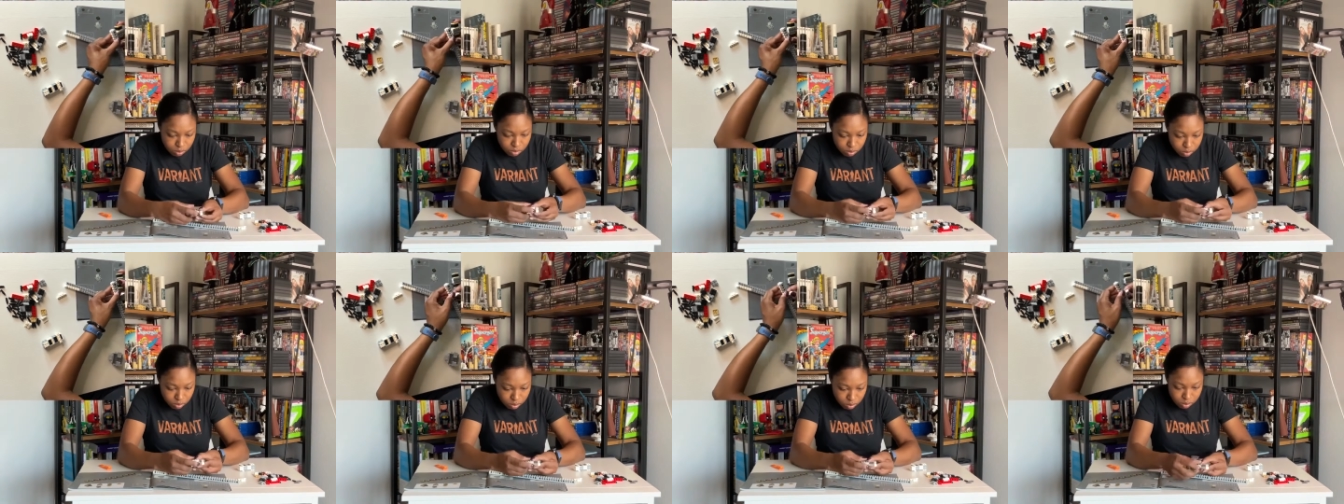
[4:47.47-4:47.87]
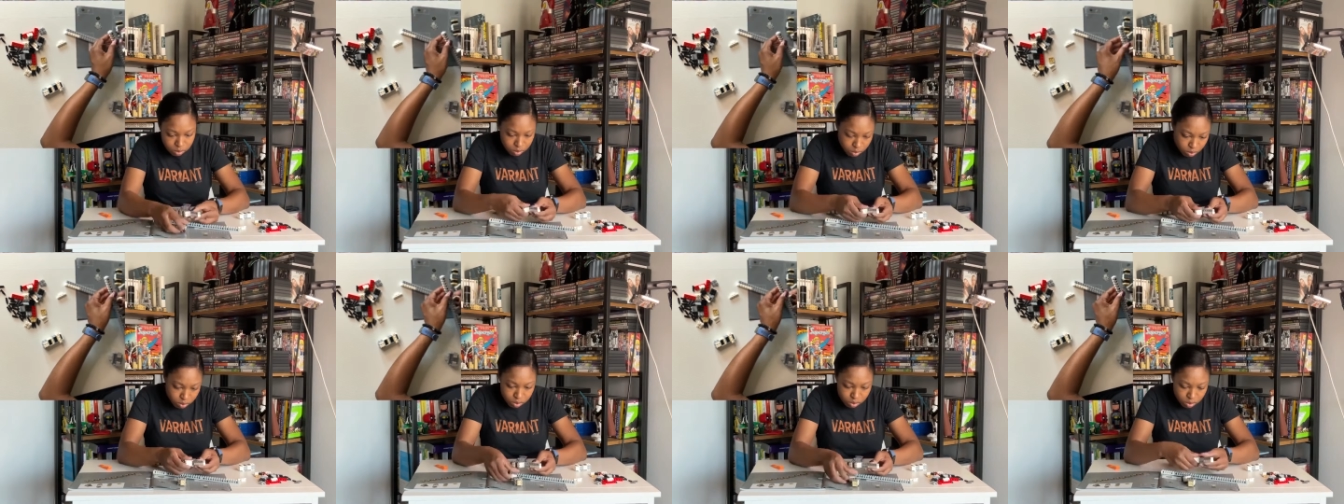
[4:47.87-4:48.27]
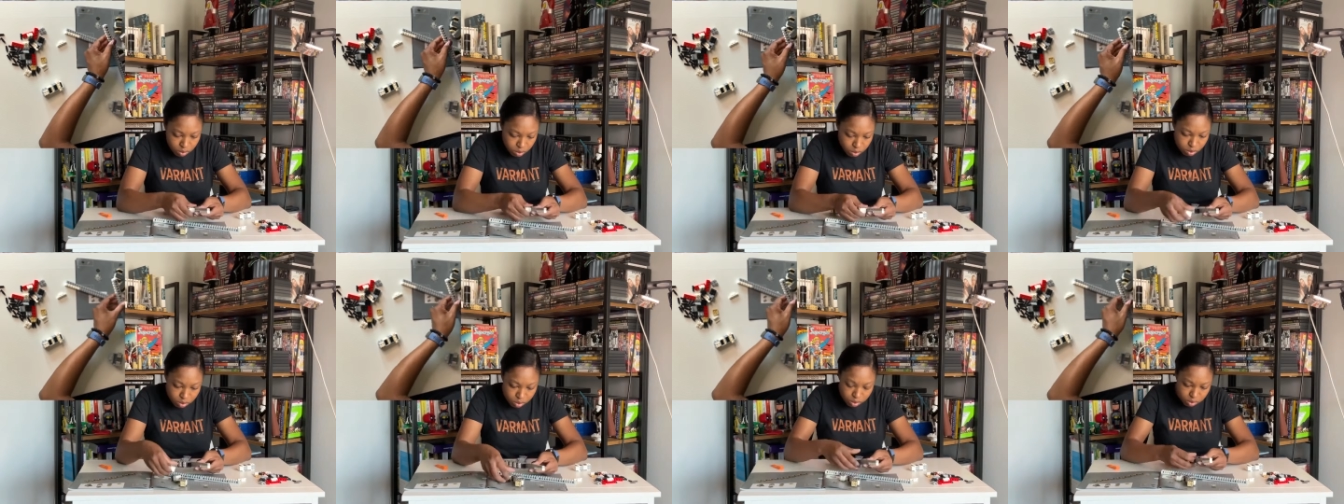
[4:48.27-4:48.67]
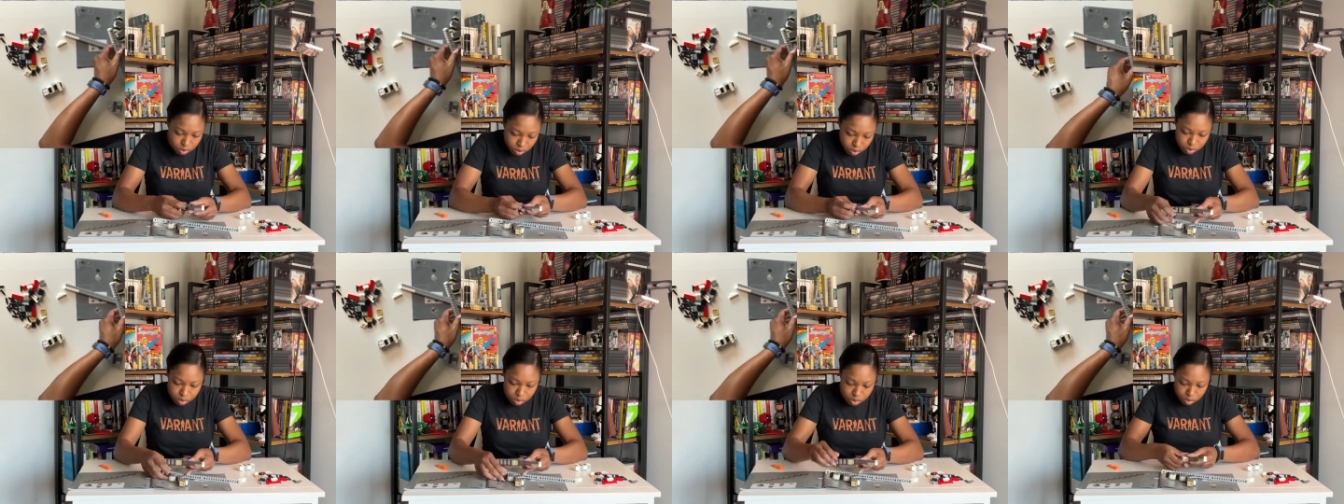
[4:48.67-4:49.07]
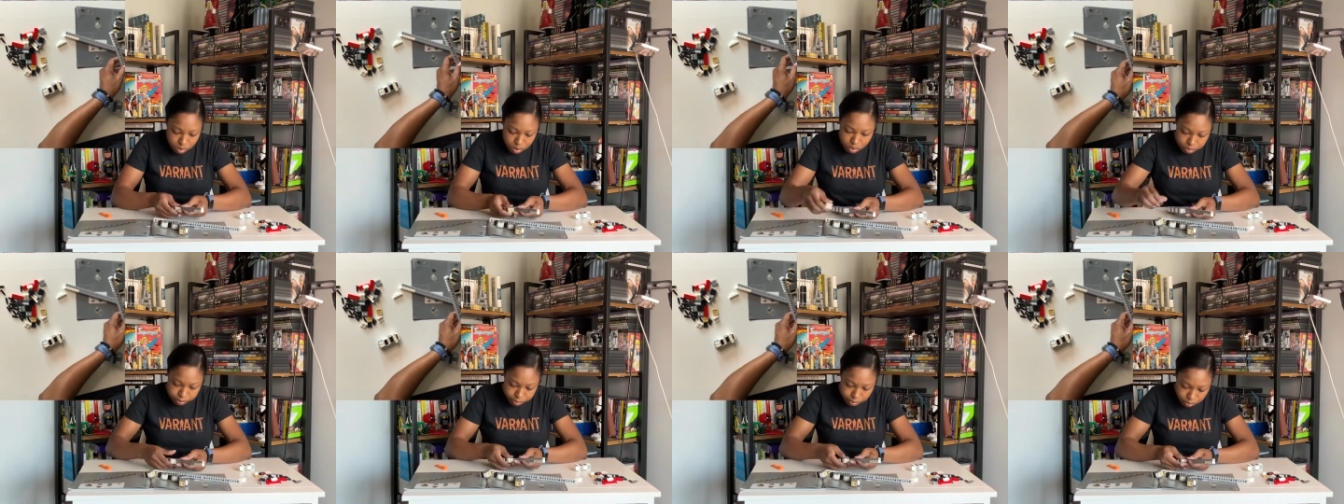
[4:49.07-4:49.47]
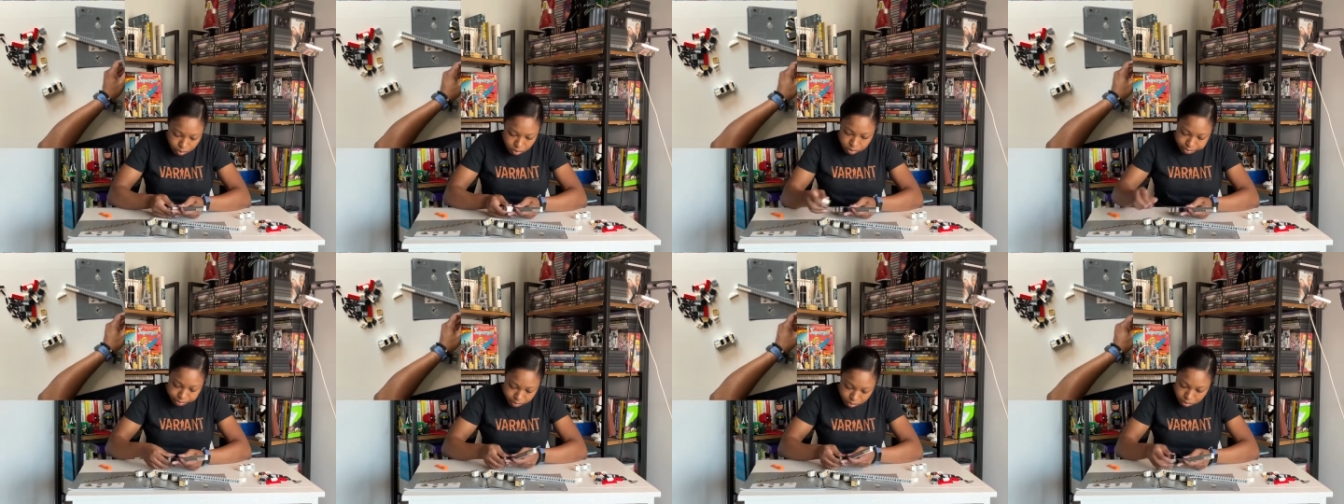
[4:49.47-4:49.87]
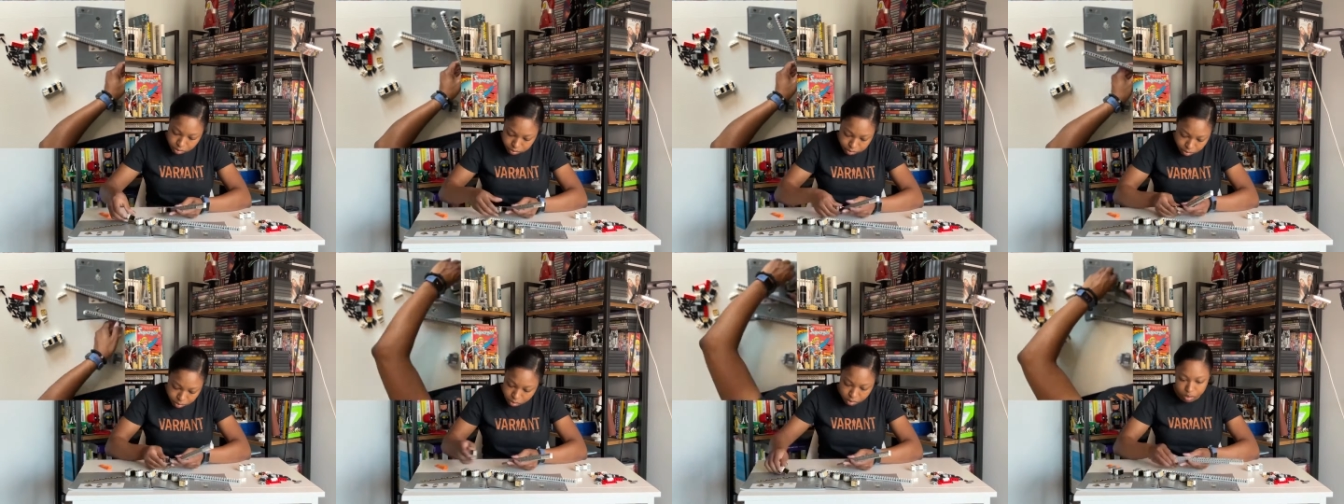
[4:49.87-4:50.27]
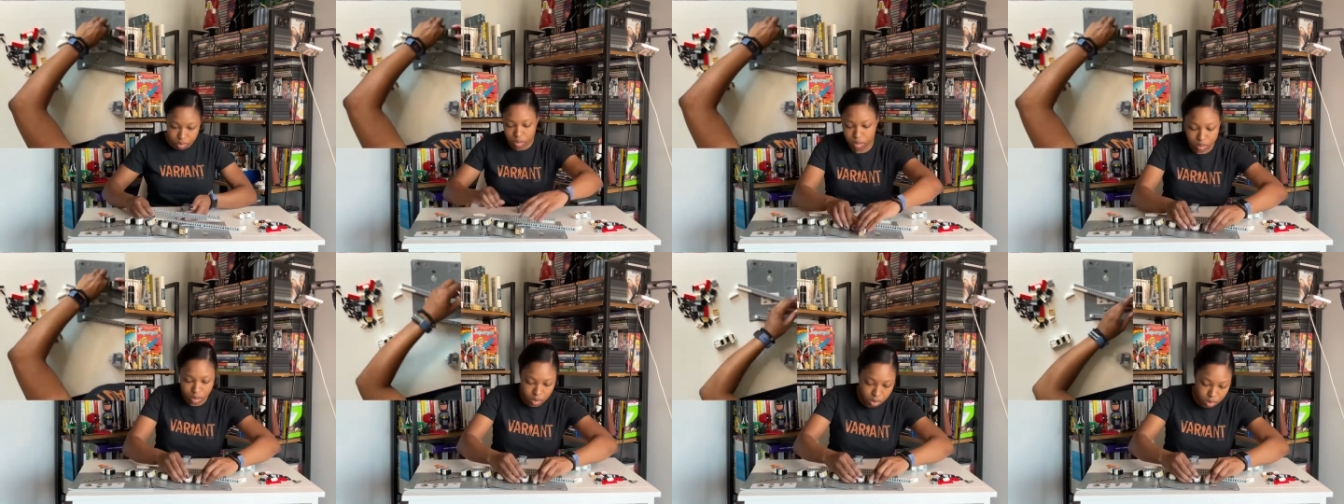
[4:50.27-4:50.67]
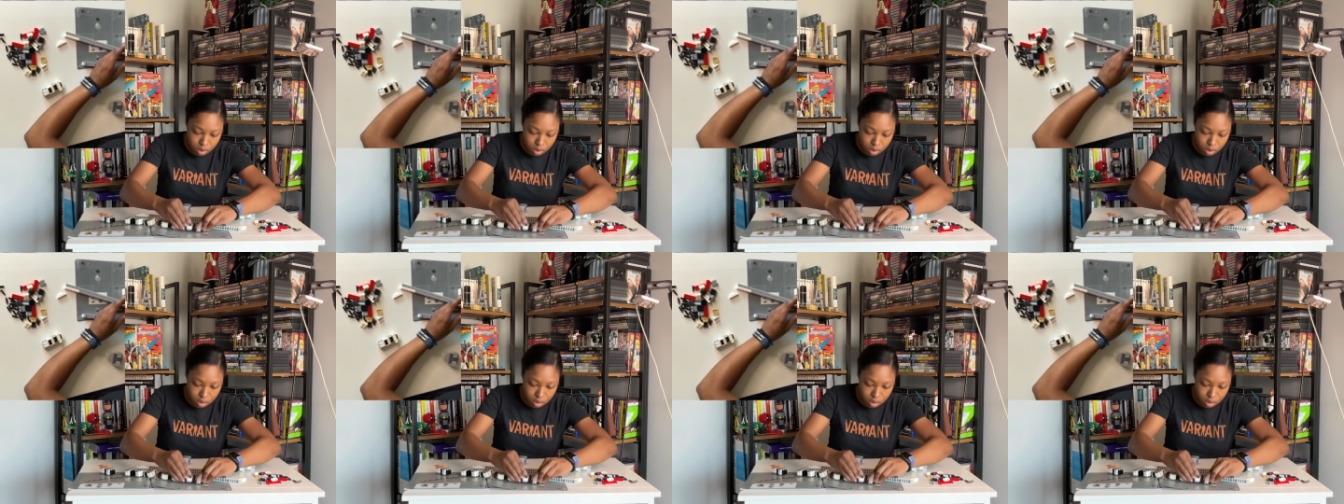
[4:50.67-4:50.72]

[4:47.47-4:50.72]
like that, because that's happened before. And then,